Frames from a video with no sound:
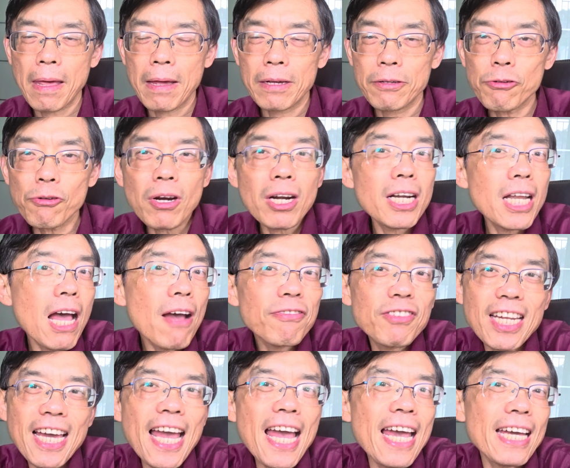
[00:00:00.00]
You are
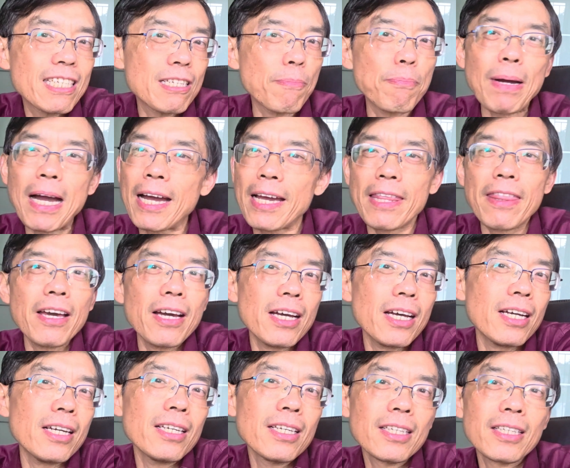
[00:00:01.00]
laughed at by
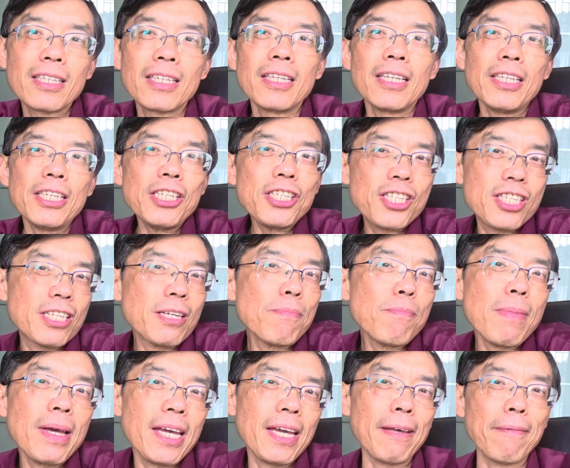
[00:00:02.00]
the Eastern
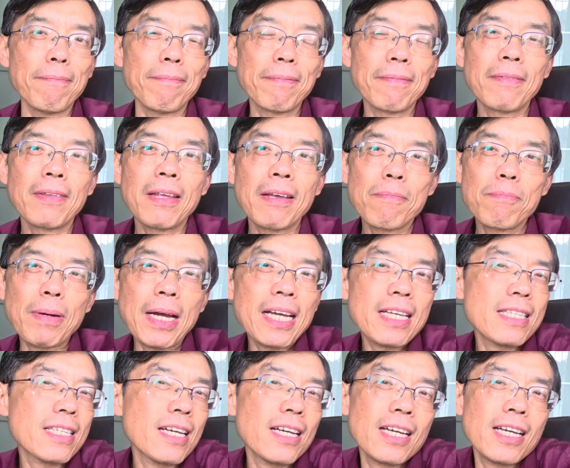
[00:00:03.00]
man, by
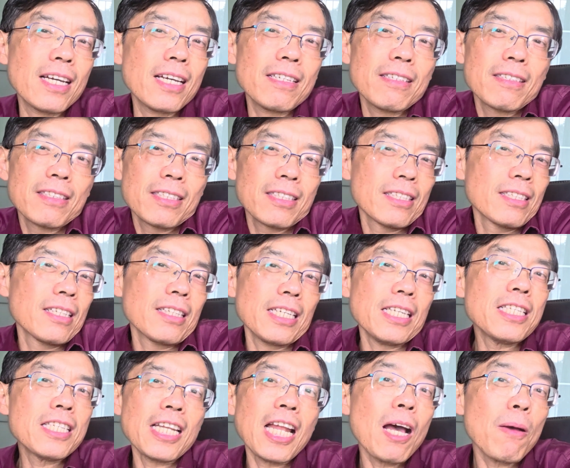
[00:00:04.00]
the
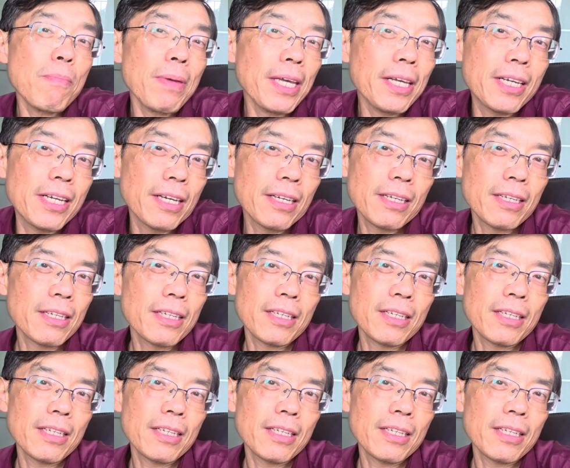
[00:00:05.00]
Islamic,